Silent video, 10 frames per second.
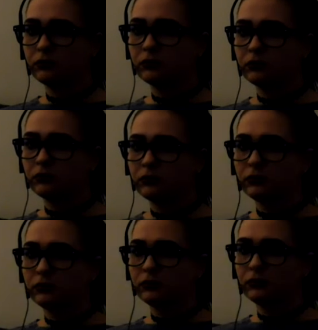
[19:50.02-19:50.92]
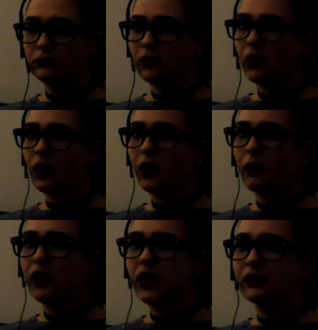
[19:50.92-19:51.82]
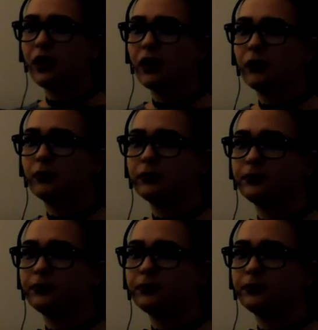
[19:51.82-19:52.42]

Finish him. Okay, what is it?